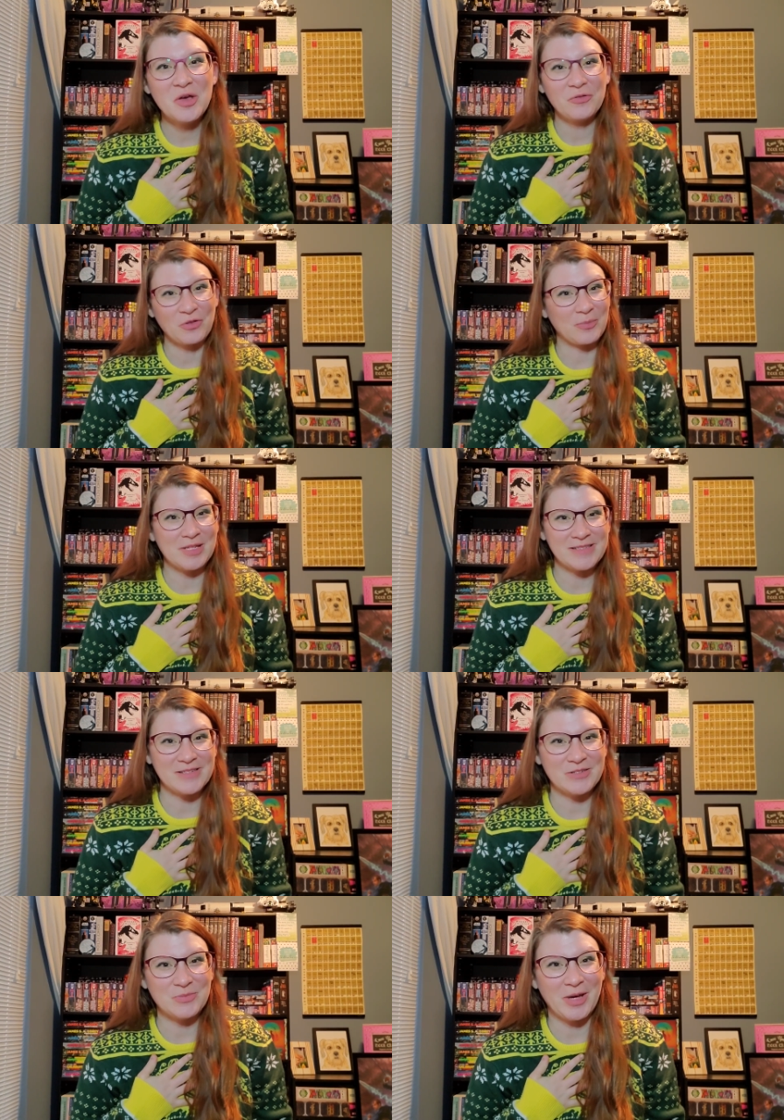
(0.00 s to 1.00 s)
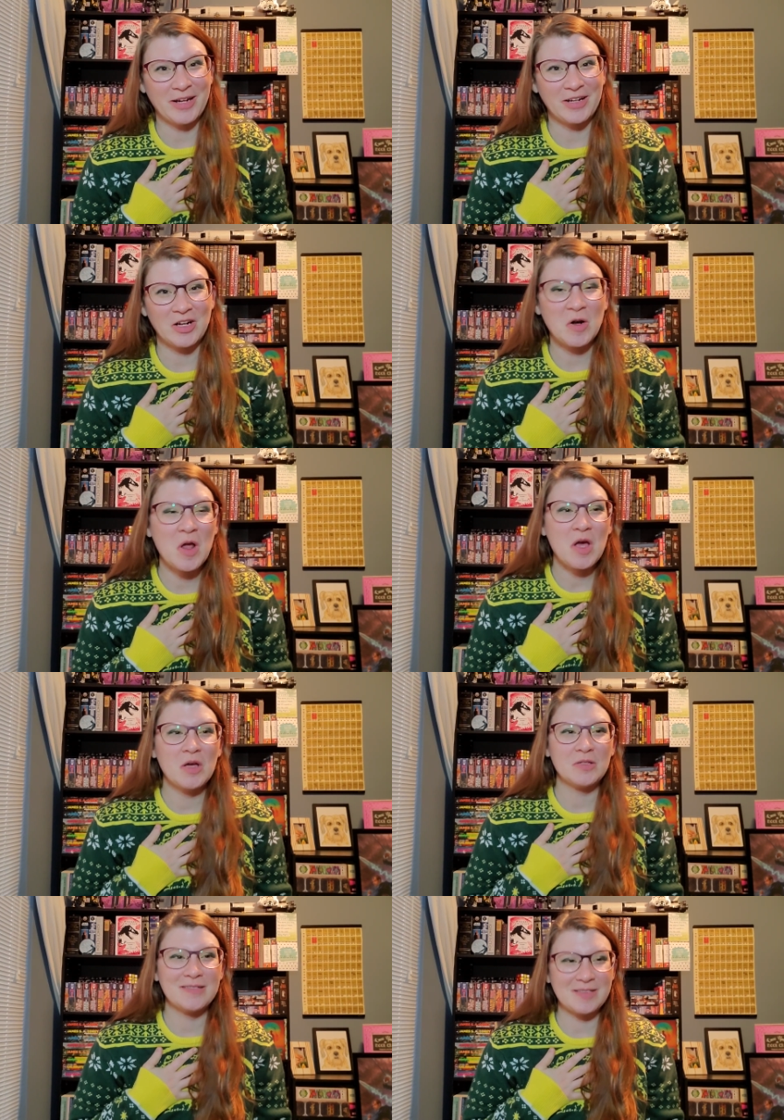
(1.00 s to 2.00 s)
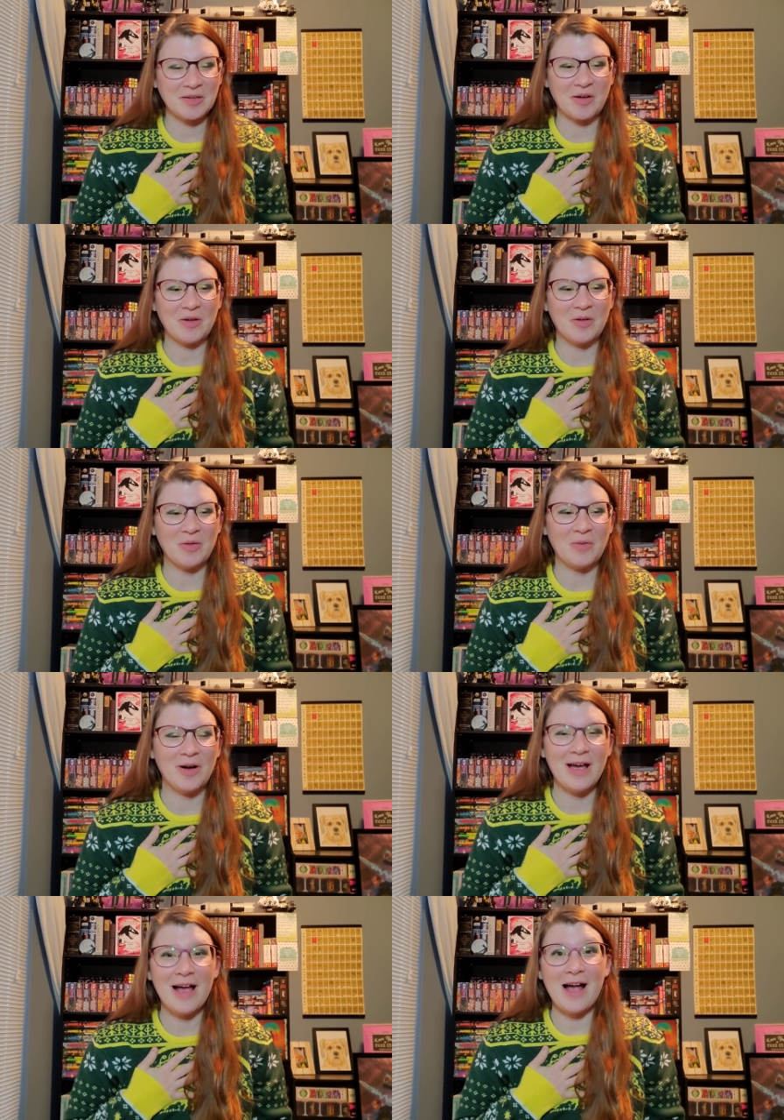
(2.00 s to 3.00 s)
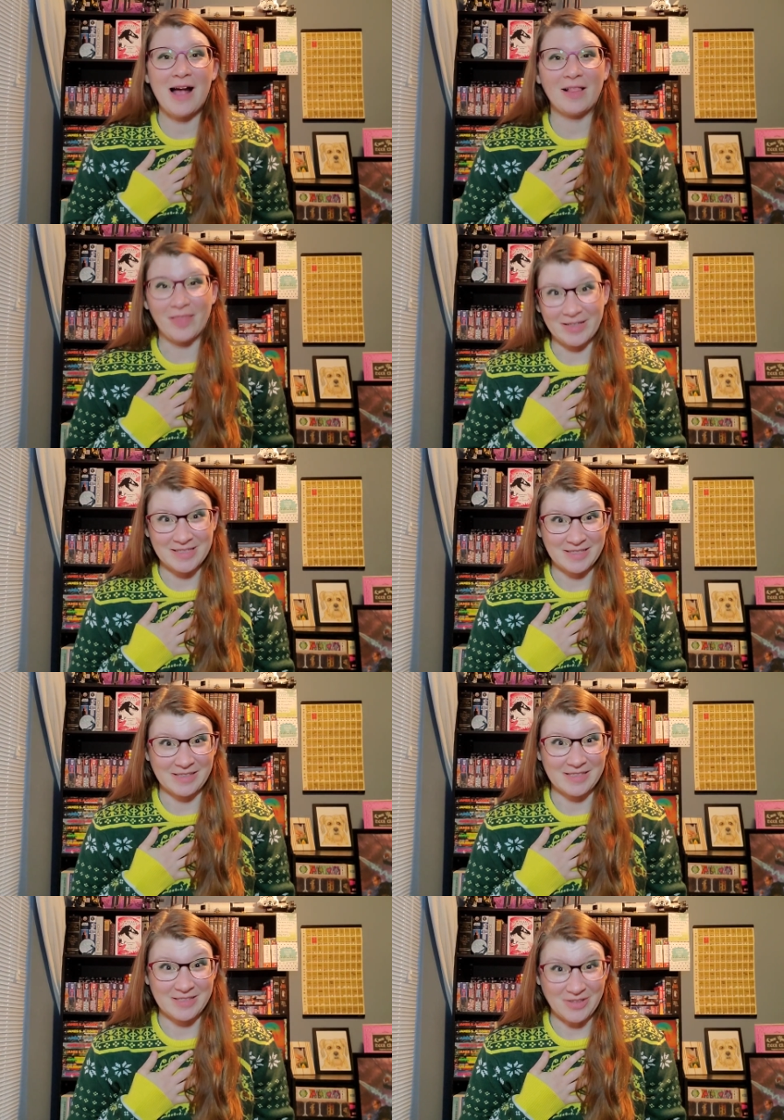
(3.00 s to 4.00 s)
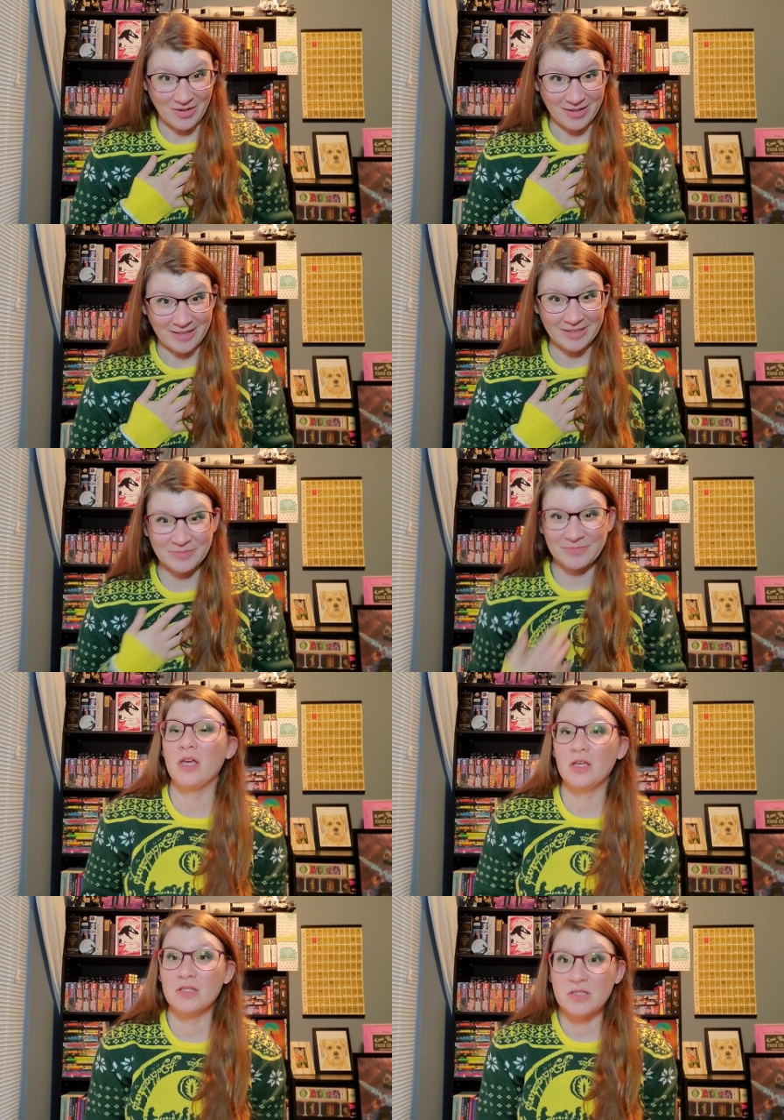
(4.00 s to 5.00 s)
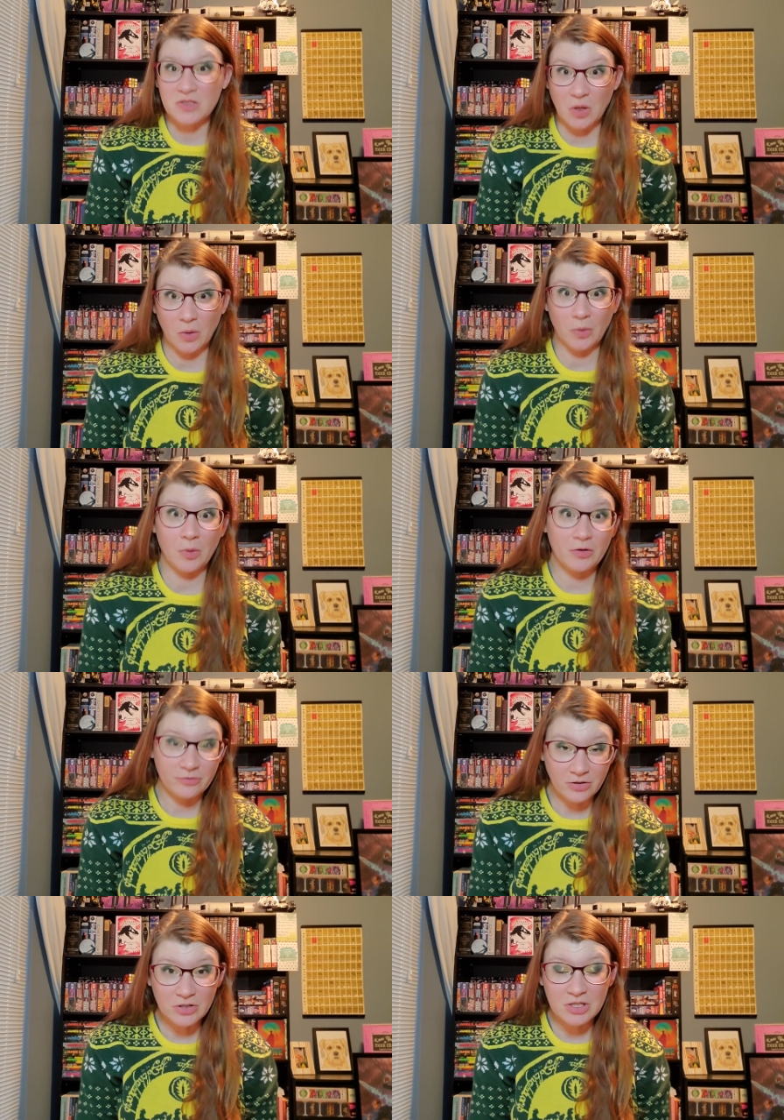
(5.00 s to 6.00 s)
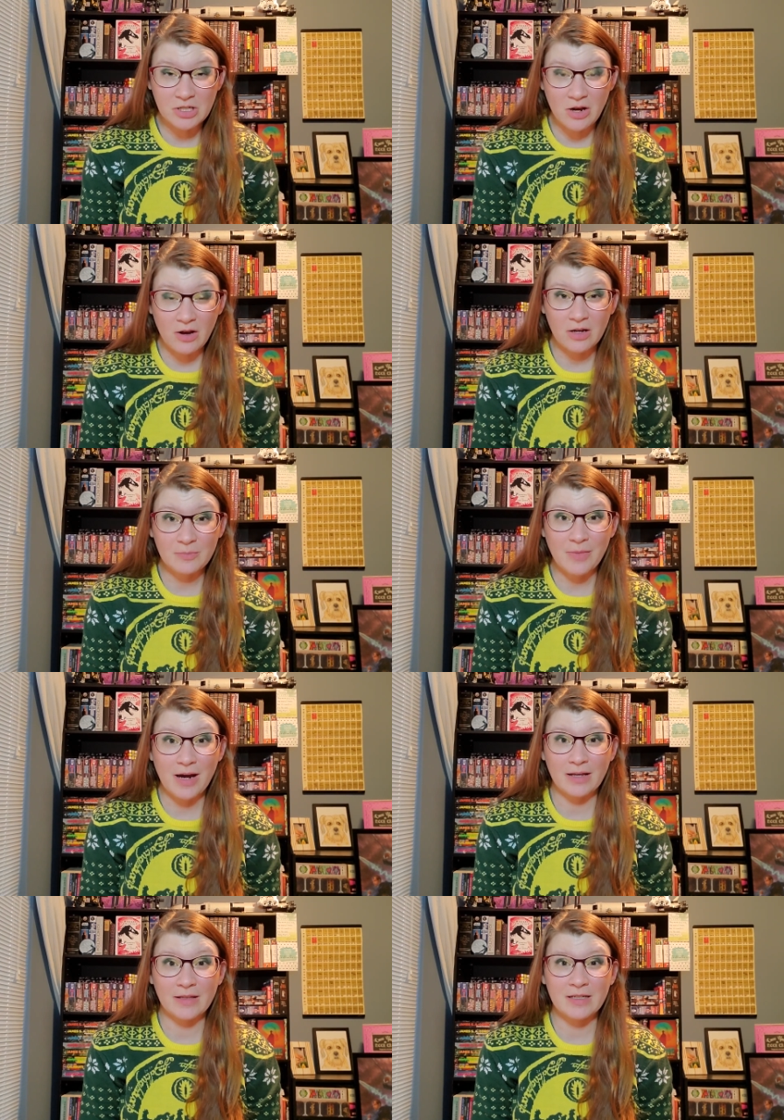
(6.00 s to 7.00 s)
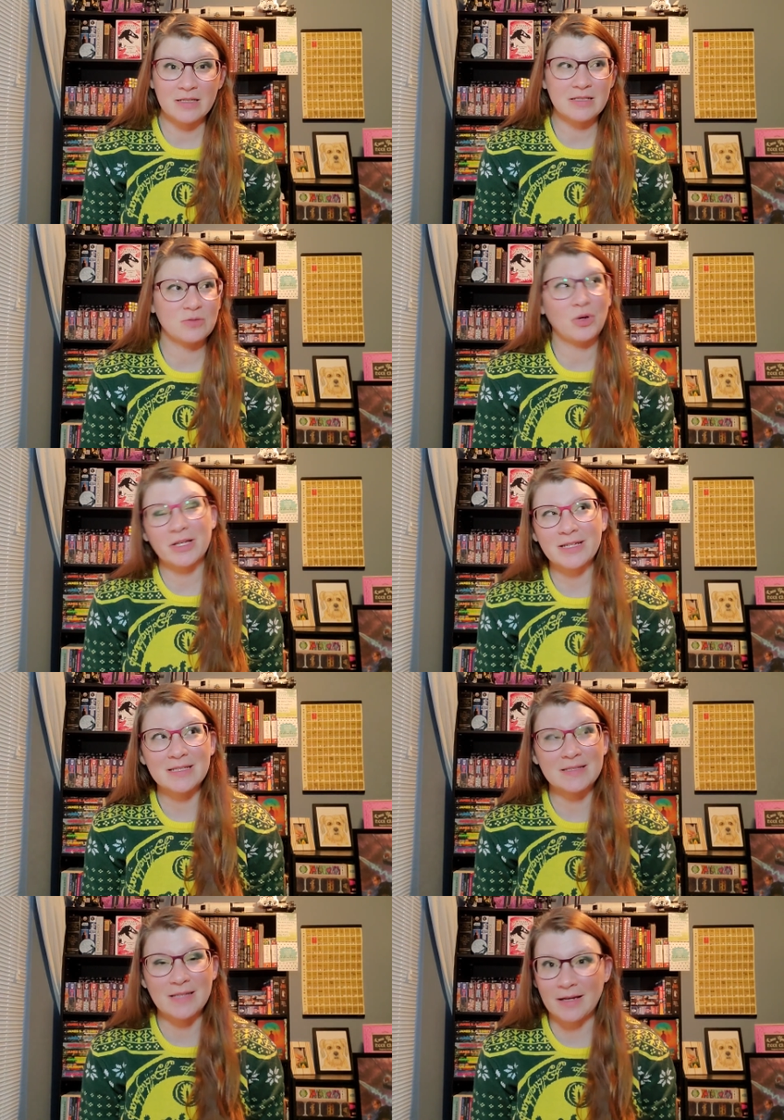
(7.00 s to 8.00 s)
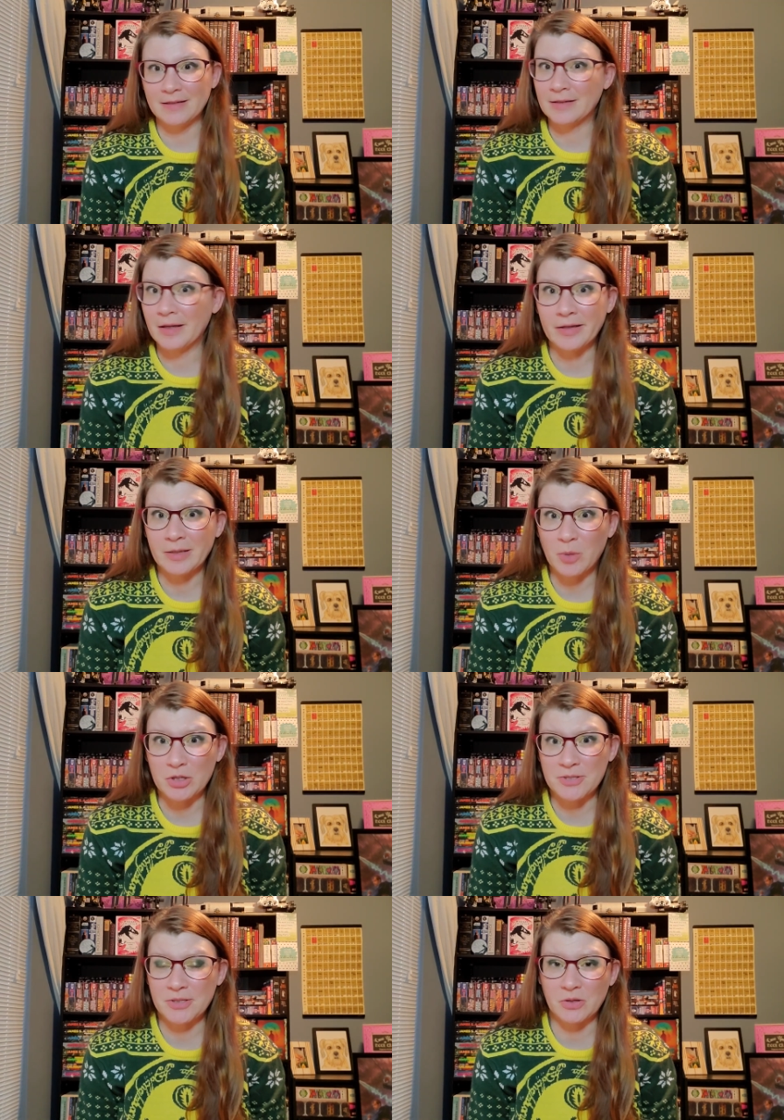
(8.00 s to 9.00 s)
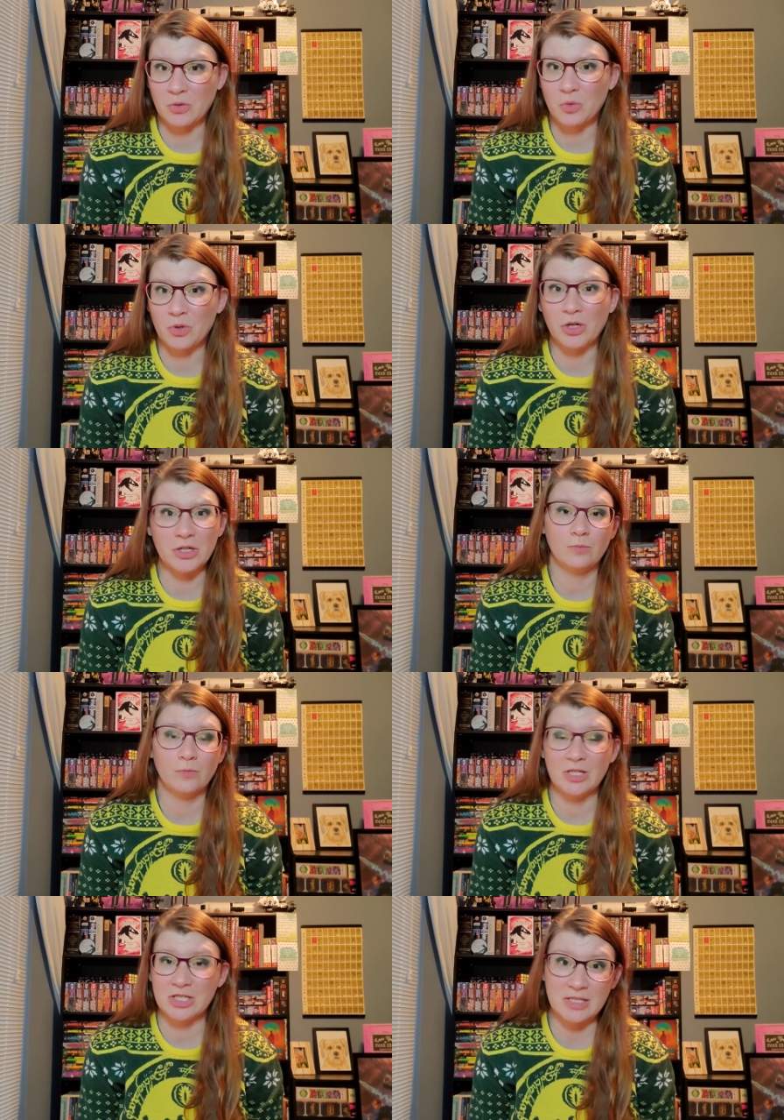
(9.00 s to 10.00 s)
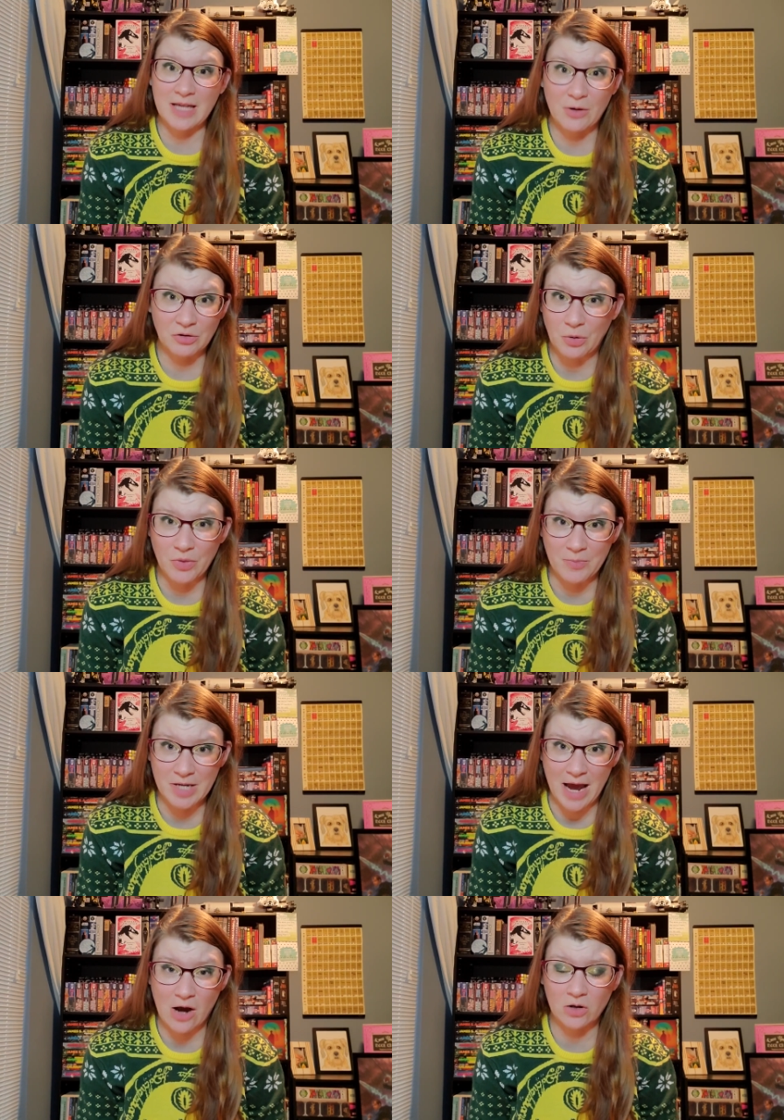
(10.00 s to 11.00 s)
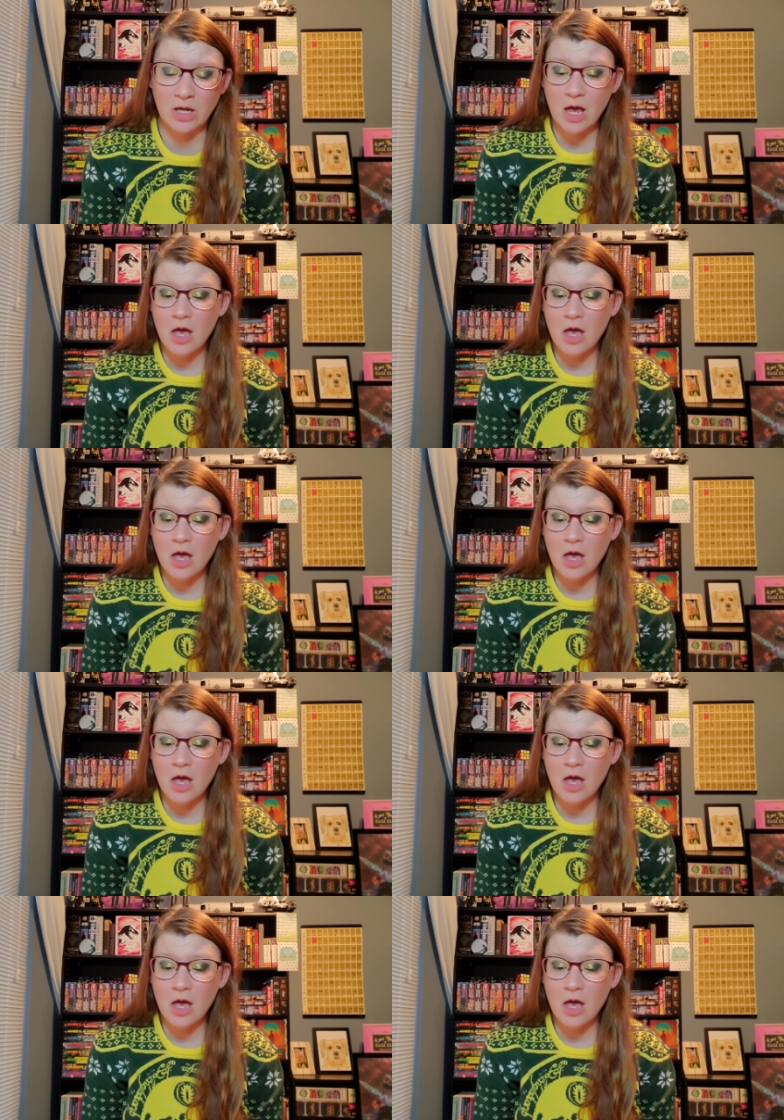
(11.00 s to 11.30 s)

for me to do better. So let's get started. So, first on my list, well, I guess it's not in any particular order, it's just how I wrote them down.